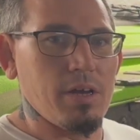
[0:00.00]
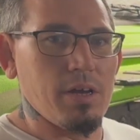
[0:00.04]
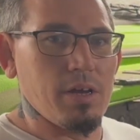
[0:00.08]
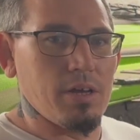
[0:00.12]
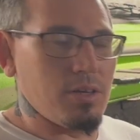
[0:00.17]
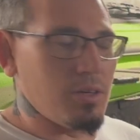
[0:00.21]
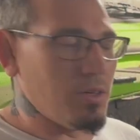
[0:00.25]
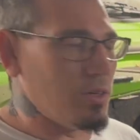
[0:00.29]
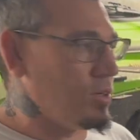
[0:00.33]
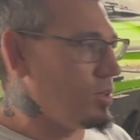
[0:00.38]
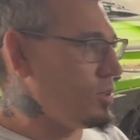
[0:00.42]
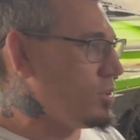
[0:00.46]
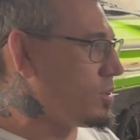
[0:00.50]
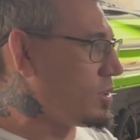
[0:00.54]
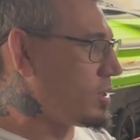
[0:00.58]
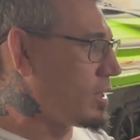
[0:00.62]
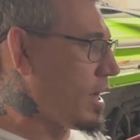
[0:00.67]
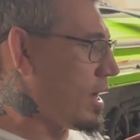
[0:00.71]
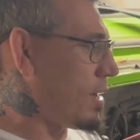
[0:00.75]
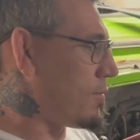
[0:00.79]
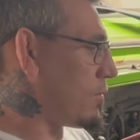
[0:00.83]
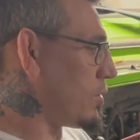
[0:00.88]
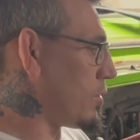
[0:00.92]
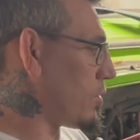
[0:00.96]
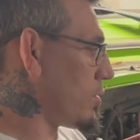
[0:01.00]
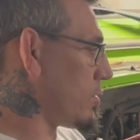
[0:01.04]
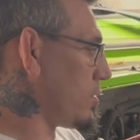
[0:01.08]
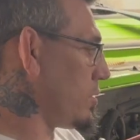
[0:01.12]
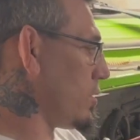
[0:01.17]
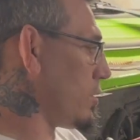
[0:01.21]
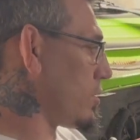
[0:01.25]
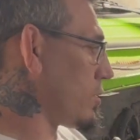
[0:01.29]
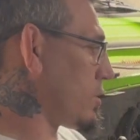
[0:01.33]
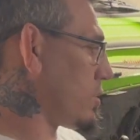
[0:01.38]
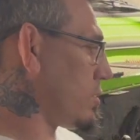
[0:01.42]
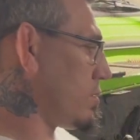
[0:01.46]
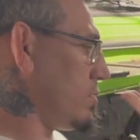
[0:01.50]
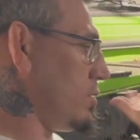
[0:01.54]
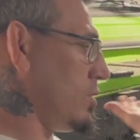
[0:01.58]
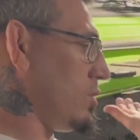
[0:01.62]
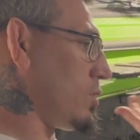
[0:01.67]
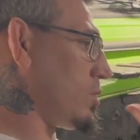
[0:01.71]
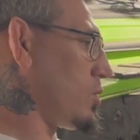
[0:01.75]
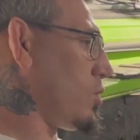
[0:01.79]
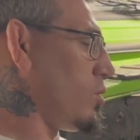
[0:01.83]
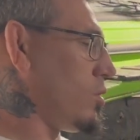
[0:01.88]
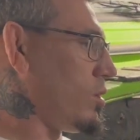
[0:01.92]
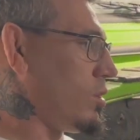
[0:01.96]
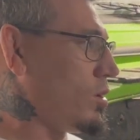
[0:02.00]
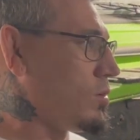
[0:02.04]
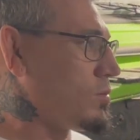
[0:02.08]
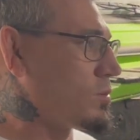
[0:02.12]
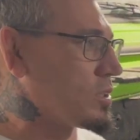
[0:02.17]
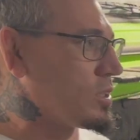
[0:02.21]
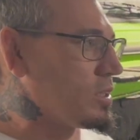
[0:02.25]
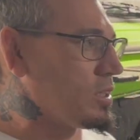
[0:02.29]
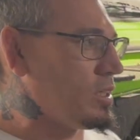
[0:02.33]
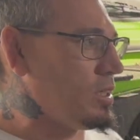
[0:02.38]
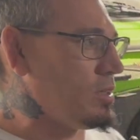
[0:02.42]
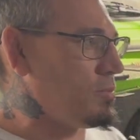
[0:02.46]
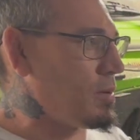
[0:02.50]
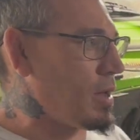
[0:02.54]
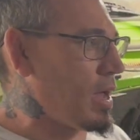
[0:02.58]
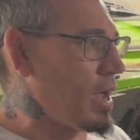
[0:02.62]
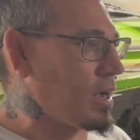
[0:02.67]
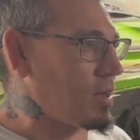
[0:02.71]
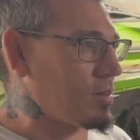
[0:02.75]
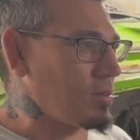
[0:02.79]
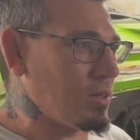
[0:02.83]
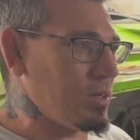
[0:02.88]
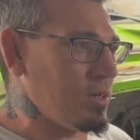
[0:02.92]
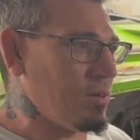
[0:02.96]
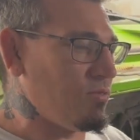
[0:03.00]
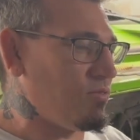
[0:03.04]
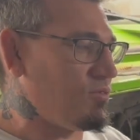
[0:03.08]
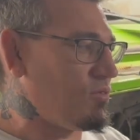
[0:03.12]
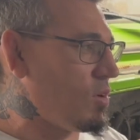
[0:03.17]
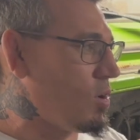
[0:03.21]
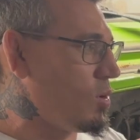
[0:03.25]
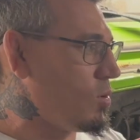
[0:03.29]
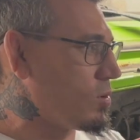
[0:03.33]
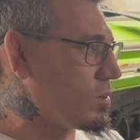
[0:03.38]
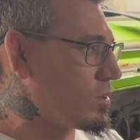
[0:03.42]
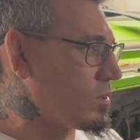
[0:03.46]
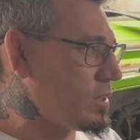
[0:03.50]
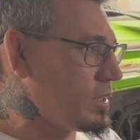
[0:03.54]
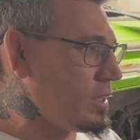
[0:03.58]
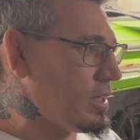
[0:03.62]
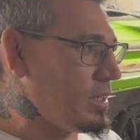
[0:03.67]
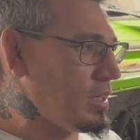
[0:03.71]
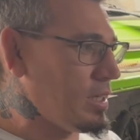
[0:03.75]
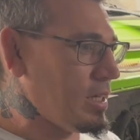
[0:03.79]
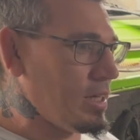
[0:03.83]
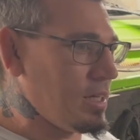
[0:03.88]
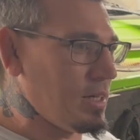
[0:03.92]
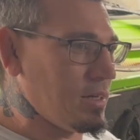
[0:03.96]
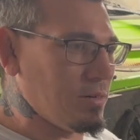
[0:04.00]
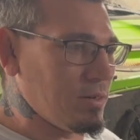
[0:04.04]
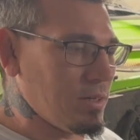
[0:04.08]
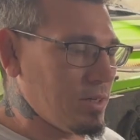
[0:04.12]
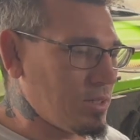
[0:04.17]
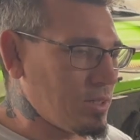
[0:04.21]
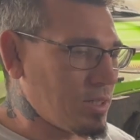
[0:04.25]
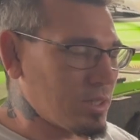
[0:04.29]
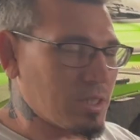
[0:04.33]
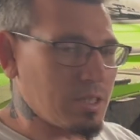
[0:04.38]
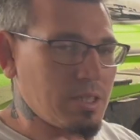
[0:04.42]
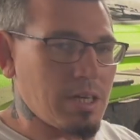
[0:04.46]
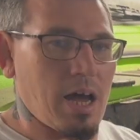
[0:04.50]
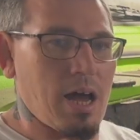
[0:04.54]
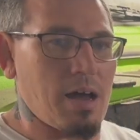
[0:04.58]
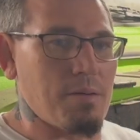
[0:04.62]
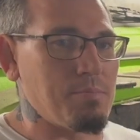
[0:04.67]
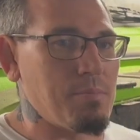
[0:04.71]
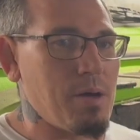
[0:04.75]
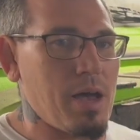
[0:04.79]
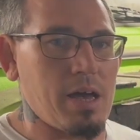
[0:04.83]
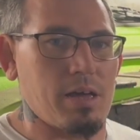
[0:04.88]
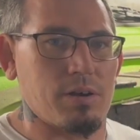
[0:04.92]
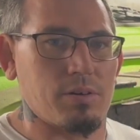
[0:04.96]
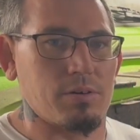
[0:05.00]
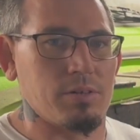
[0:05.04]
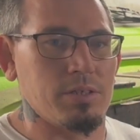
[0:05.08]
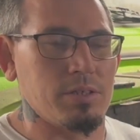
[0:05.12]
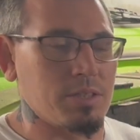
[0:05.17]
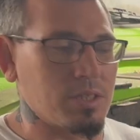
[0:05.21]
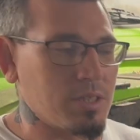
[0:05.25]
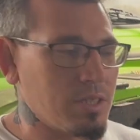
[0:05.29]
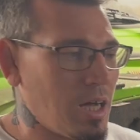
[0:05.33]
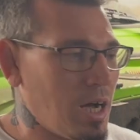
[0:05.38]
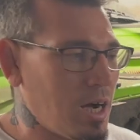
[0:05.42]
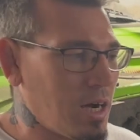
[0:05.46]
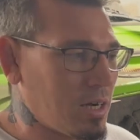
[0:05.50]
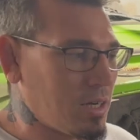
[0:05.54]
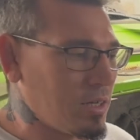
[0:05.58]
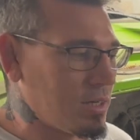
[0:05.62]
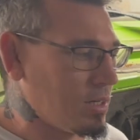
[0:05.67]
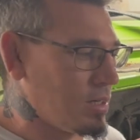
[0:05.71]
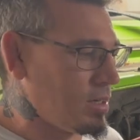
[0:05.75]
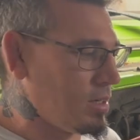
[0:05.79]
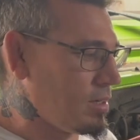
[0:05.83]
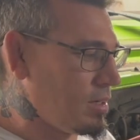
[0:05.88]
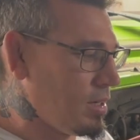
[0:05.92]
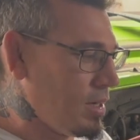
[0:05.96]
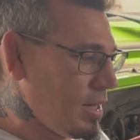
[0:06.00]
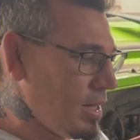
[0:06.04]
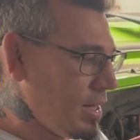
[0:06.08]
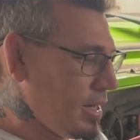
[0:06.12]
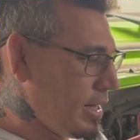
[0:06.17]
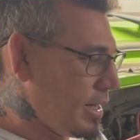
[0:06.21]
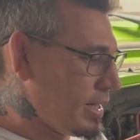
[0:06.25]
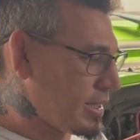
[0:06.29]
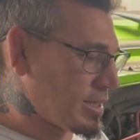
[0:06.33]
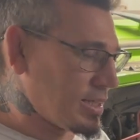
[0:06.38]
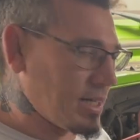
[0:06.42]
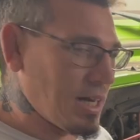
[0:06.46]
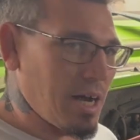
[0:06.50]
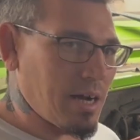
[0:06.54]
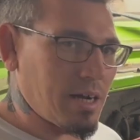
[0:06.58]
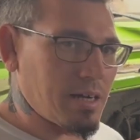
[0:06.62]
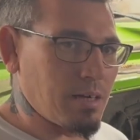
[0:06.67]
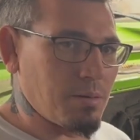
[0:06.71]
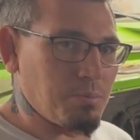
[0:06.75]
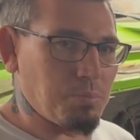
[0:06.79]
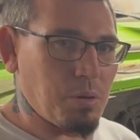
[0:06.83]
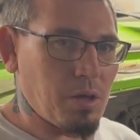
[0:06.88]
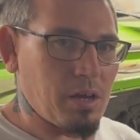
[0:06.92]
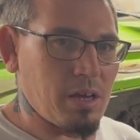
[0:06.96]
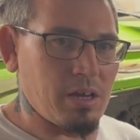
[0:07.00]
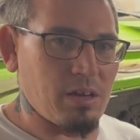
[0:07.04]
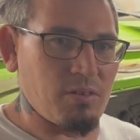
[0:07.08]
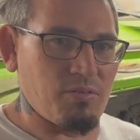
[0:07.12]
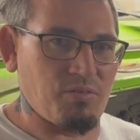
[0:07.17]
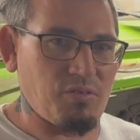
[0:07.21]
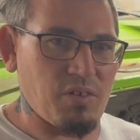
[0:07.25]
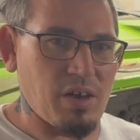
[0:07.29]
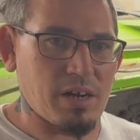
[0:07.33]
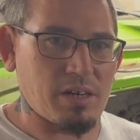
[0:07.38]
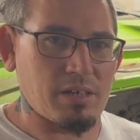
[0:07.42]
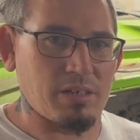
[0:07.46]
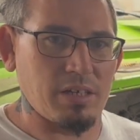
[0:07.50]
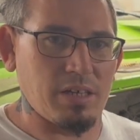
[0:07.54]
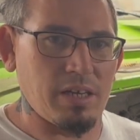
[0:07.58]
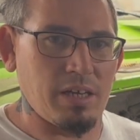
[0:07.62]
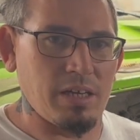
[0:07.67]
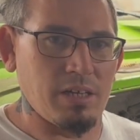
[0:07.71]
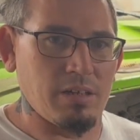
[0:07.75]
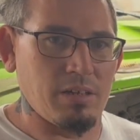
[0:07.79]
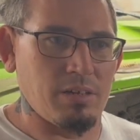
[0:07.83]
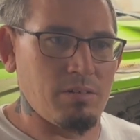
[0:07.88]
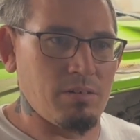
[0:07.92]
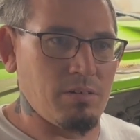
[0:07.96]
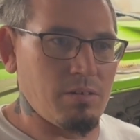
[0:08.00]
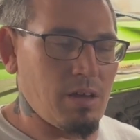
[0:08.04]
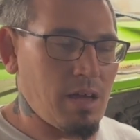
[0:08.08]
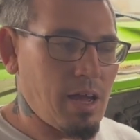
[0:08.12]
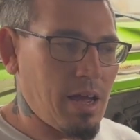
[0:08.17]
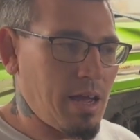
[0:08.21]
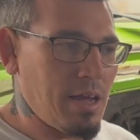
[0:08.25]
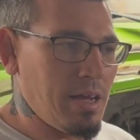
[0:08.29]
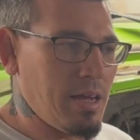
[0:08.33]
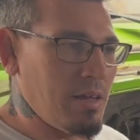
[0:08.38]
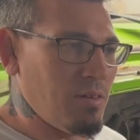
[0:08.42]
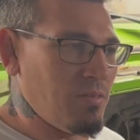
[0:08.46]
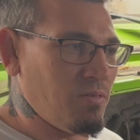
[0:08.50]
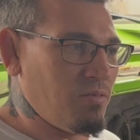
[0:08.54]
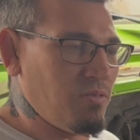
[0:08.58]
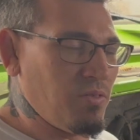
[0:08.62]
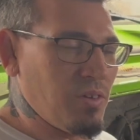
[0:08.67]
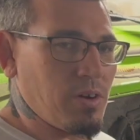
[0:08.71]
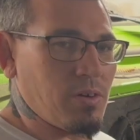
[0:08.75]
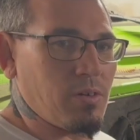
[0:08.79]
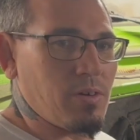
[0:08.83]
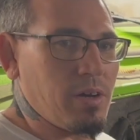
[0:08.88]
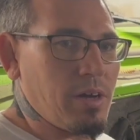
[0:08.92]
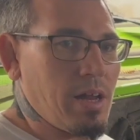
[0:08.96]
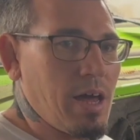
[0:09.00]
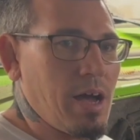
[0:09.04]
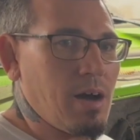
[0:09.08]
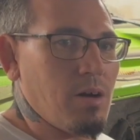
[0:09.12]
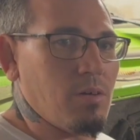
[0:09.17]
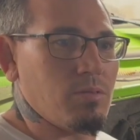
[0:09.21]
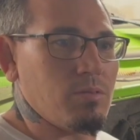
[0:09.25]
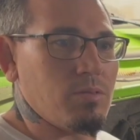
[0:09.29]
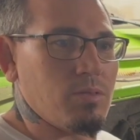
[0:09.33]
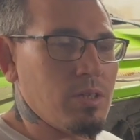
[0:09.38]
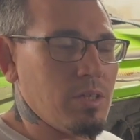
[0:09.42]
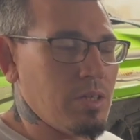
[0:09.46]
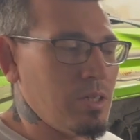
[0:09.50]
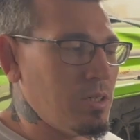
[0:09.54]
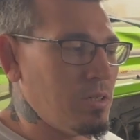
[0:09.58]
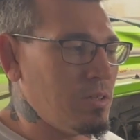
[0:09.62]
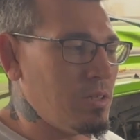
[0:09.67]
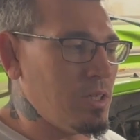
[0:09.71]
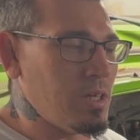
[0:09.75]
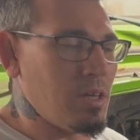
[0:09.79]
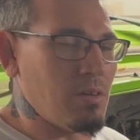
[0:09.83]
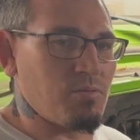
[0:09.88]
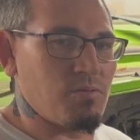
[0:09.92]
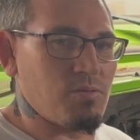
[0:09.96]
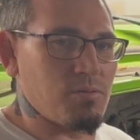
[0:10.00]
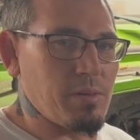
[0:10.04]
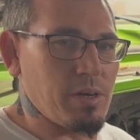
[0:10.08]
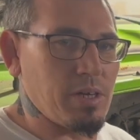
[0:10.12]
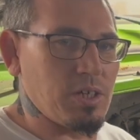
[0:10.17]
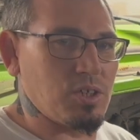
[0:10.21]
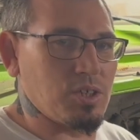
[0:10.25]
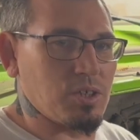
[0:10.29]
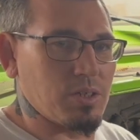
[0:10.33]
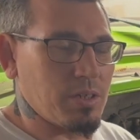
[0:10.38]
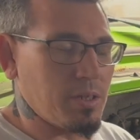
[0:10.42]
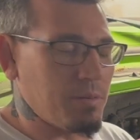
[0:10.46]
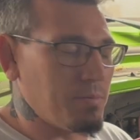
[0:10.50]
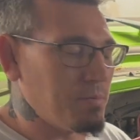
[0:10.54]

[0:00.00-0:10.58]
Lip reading: You could have your coilovers leaned back, leaned forward, leaned in. It does not matter. It's not gonna play an effect in figuring out the information.